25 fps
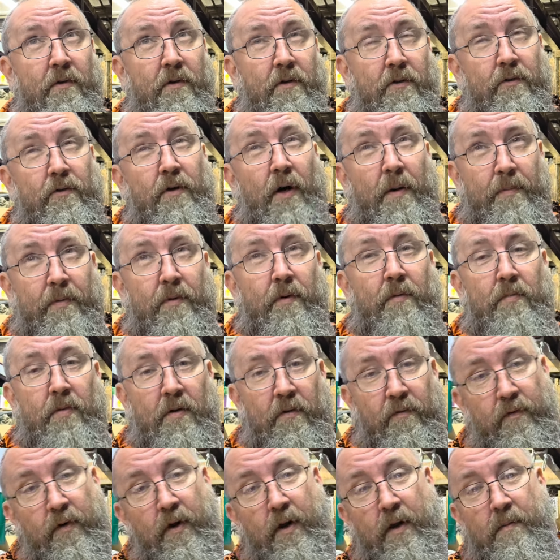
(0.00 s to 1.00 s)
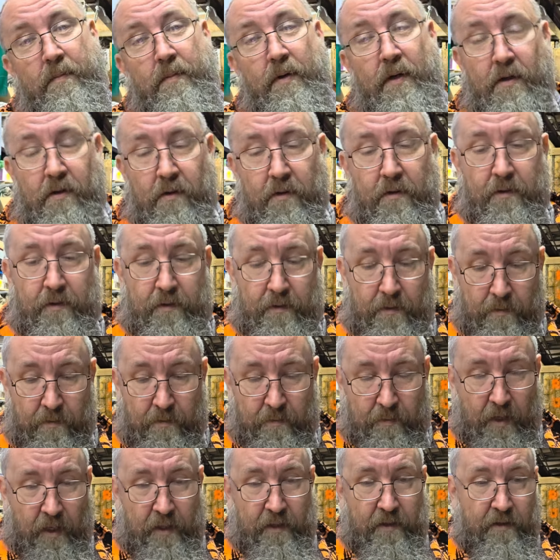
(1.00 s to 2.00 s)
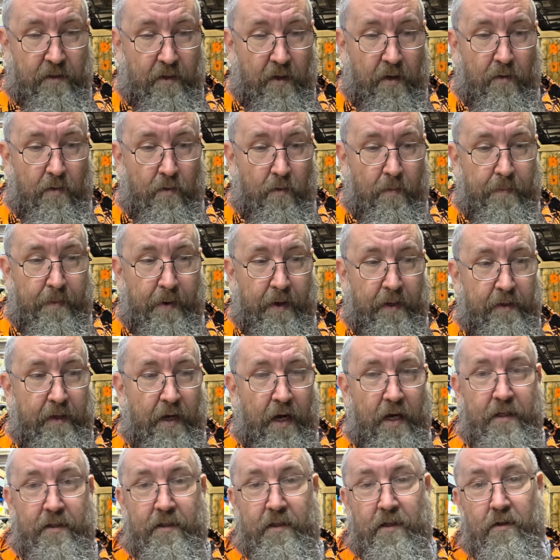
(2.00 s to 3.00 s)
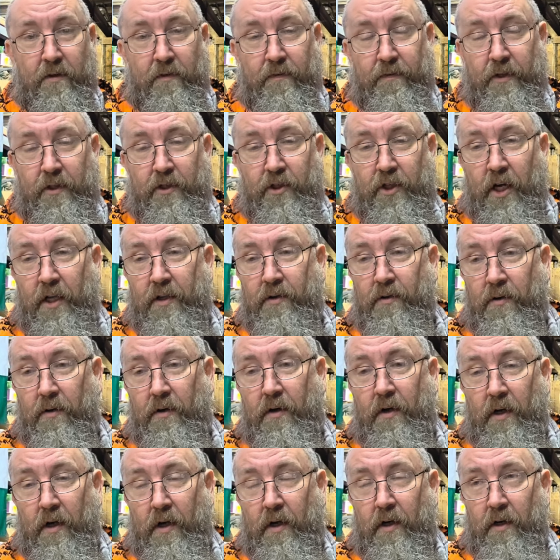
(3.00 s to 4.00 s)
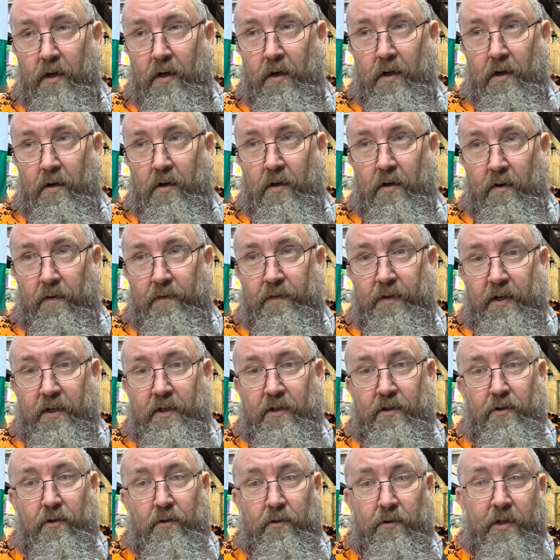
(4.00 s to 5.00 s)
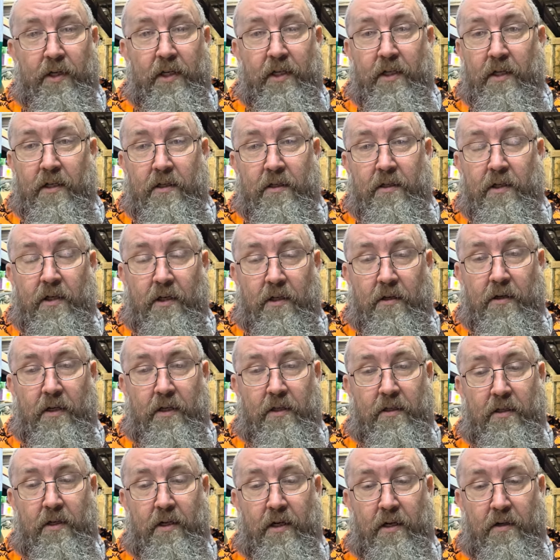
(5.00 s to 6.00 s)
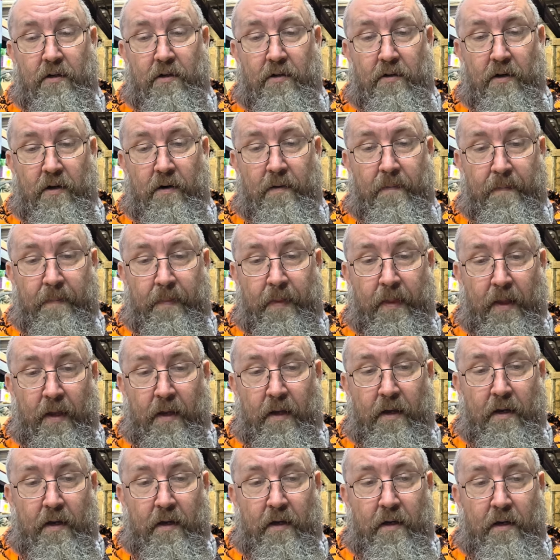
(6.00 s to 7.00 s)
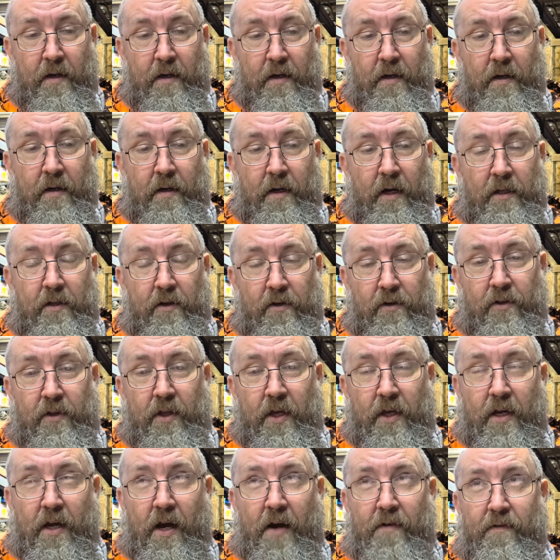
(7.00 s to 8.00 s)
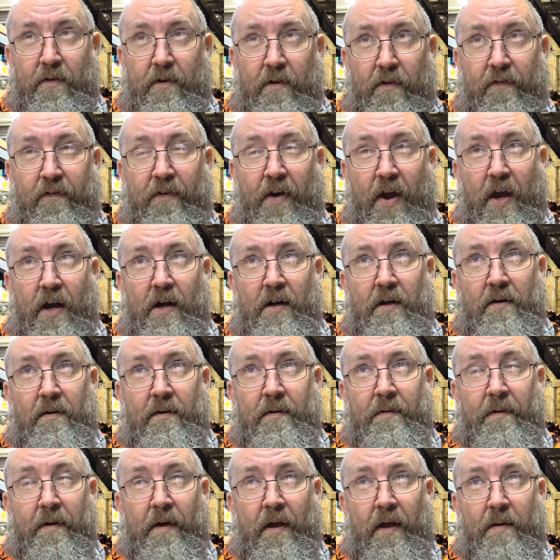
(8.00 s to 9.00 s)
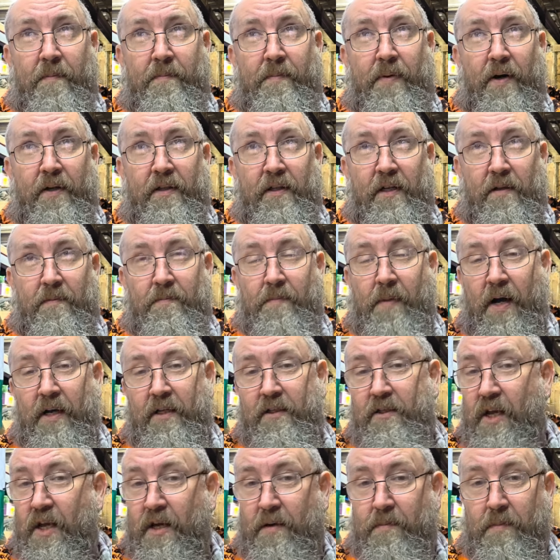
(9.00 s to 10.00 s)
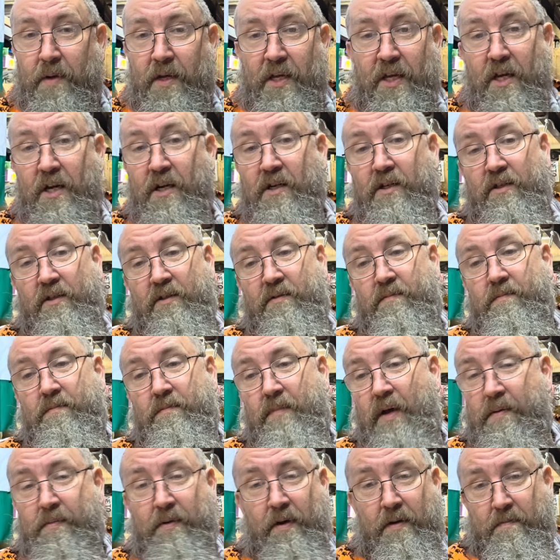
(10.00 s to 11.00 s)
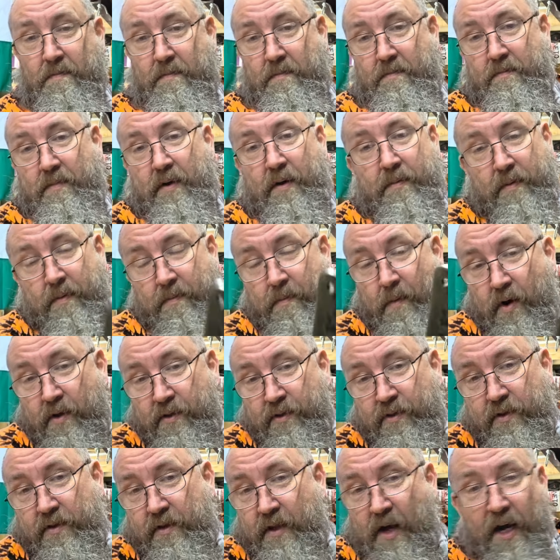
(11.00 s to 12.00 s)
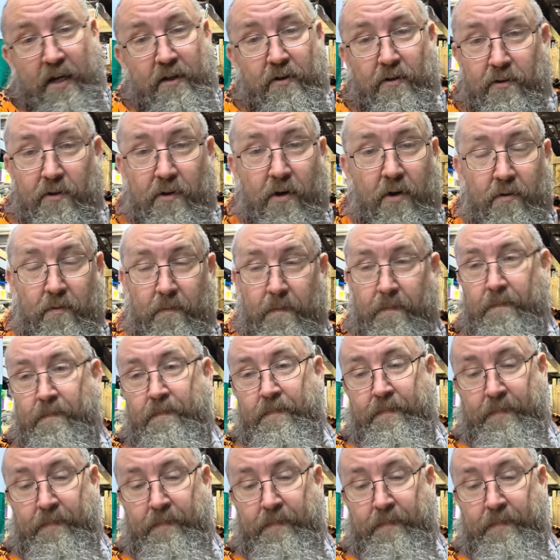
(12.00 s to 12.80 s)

although I probably will, because that's the open idea of the channel, of there is no hidden secrets here, you know. I don't think I will fail, but it might take me years, maybe months, I don't know.